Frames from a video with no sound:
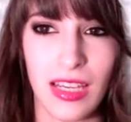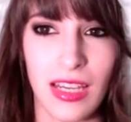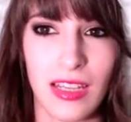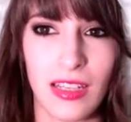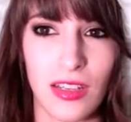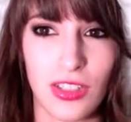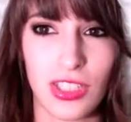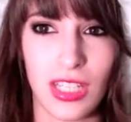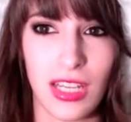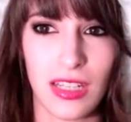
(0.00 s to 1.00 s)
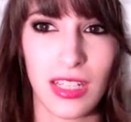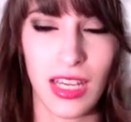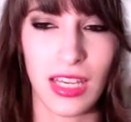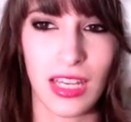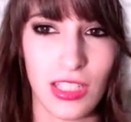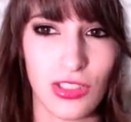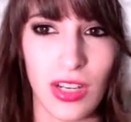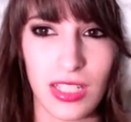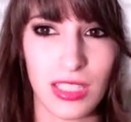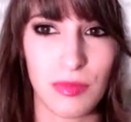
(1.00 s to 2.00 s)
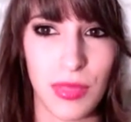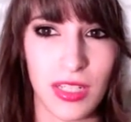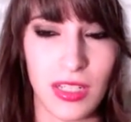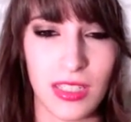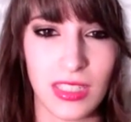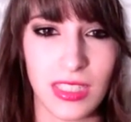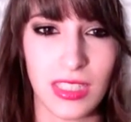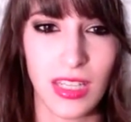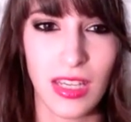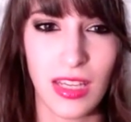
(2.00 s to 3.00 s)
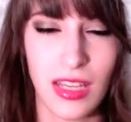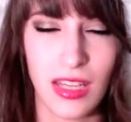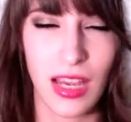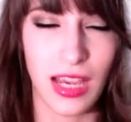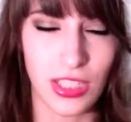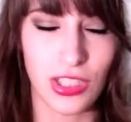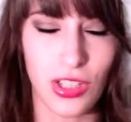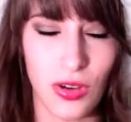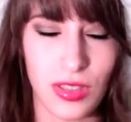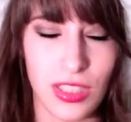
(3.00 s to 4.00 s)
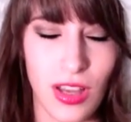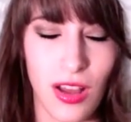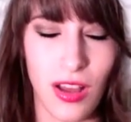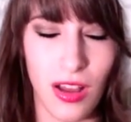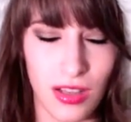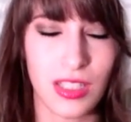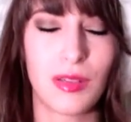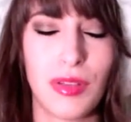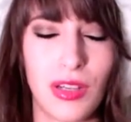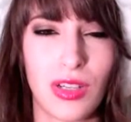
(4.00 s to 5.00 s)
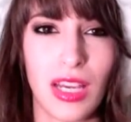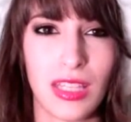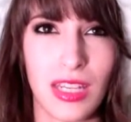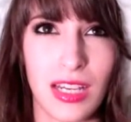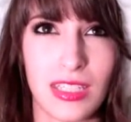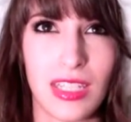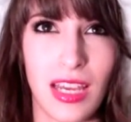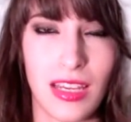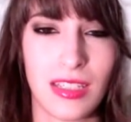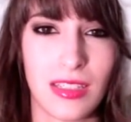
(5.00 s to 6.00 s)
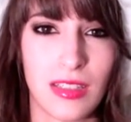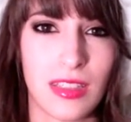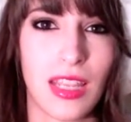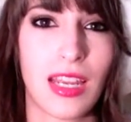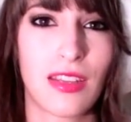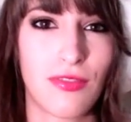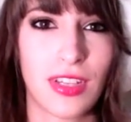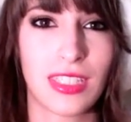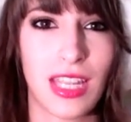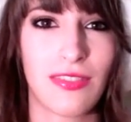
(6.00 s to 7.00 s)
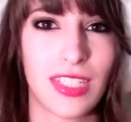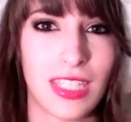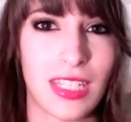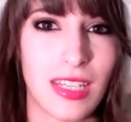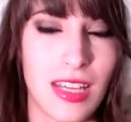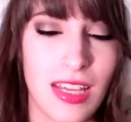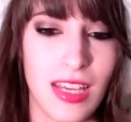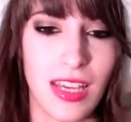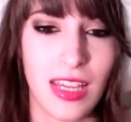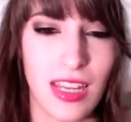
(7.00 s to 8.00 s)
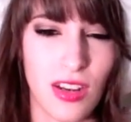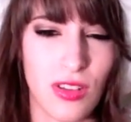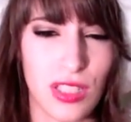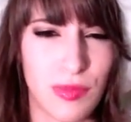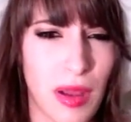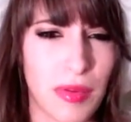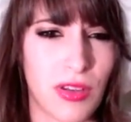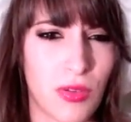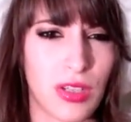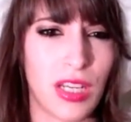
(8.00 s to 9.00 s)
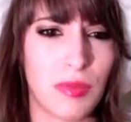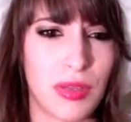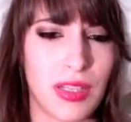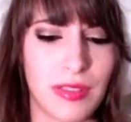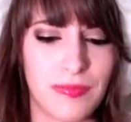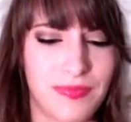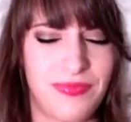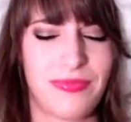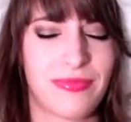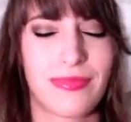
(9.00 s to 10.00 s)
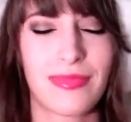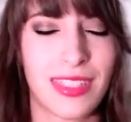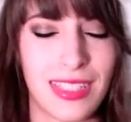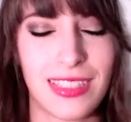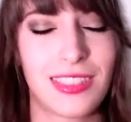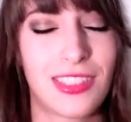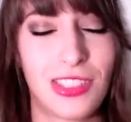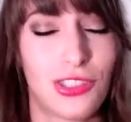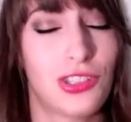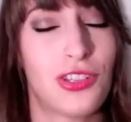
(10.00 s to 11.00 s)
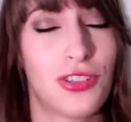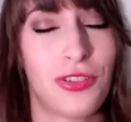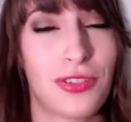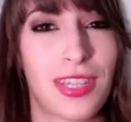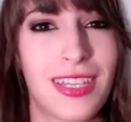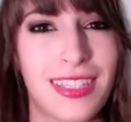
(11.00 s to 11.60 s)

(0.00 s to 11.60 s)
and understand and take any stress, because I just know it's all going to be okay the next day, that I can fix everything. And I know that's probably corny, but it's just the truth.